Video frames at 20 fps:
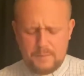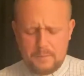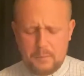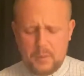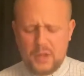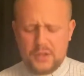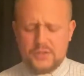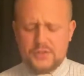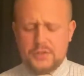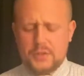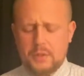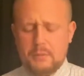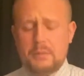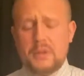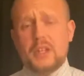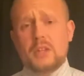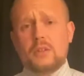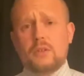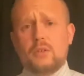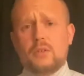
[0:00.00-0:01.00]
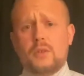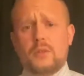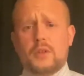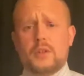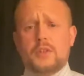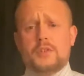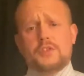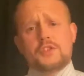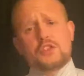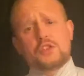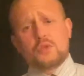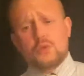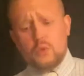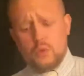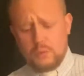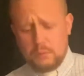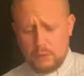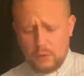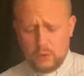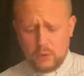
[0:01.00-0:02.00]
Buster Beetle, the
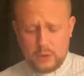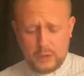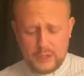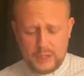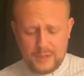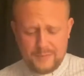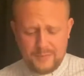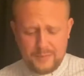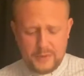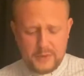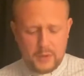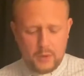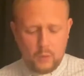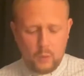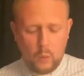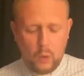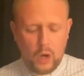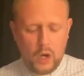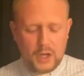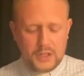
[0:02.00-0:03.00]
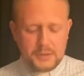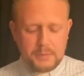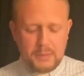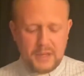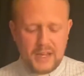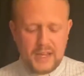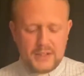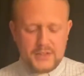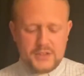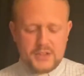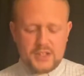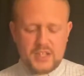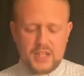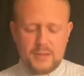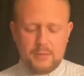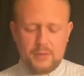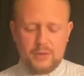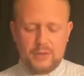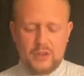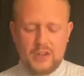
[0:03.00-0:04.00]
school bully, walked past the
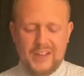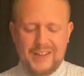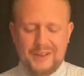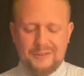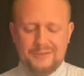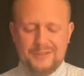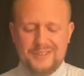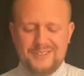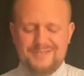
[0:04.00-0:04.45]
table and laughed.